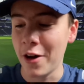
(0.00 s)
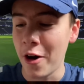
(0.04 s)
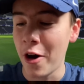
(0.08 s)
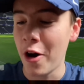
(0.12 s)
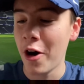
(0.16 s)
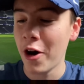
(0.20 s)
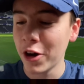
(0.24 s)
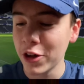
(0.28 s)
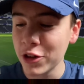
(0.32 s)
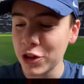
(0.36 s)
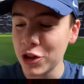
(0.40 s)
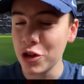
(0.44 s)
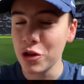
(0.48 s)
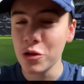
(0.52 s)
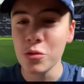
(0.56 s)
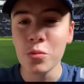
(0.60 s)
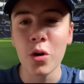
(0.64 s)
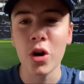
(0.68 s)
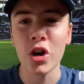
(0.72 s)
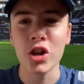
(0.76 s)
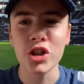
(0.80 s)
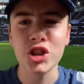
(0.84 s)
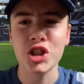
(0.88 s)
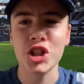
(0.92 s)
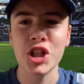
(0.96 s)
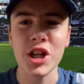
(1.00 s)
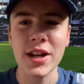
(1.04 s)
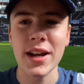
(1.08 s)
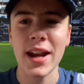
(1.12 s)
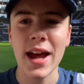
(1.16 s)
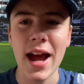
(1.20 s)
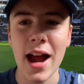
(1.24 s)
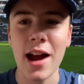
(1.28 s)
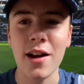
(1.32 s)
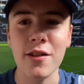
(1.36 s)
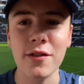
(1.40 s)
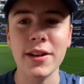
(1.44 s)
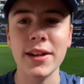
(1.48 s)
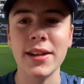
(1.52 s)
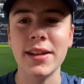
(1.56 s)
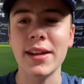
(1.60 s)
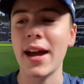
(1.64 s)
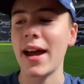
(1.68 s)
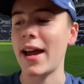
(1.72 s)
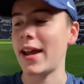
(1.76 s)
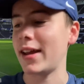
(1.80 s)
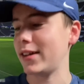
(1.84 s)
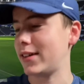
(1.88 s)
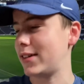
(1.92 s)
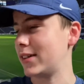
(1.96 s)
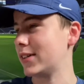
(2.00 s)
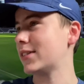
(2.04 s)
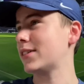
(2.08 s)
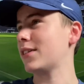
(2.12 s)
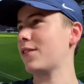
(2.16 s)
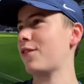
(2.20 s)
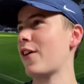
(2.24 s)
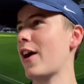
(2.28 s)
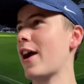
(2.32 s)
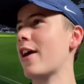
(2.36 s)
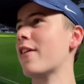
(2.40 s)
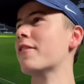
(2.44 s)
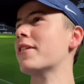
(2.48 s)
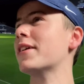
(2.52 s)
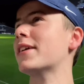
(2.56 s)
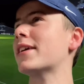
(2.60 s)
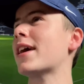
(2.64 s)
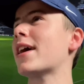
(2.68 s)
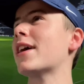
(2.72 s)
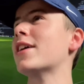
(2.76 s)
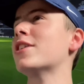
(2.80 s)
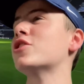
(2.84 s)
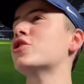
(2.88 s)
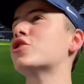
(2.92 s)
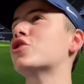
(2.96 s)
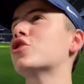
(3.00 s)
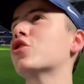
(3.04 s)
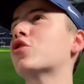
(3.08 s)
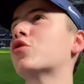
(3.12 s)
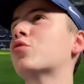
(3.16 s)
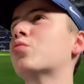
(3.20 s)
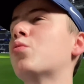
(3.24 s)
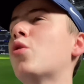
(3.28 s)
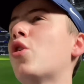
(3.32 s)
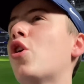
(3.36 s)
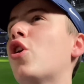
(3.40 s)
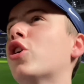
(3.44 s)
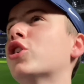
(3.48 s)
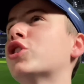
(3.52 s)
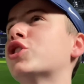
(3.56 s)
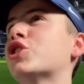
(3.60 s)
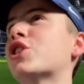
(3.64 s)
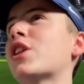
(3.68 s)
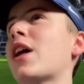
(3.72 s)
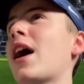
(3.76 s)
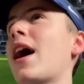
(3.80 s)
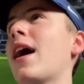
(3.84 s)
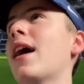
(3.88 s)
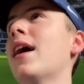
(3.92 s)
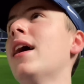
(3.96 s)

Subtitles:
Are you watching Harry Kane? Because if Harry Kane's just watched that,